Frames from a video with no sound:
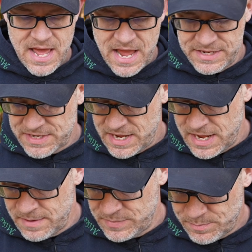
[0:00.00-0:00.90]
as I
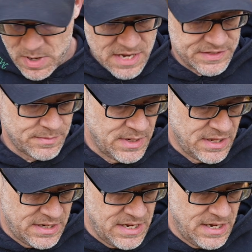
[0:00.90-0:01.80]
am the
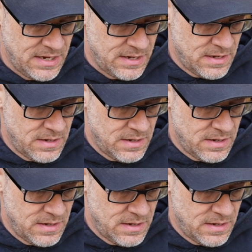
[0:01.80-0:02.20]
possibility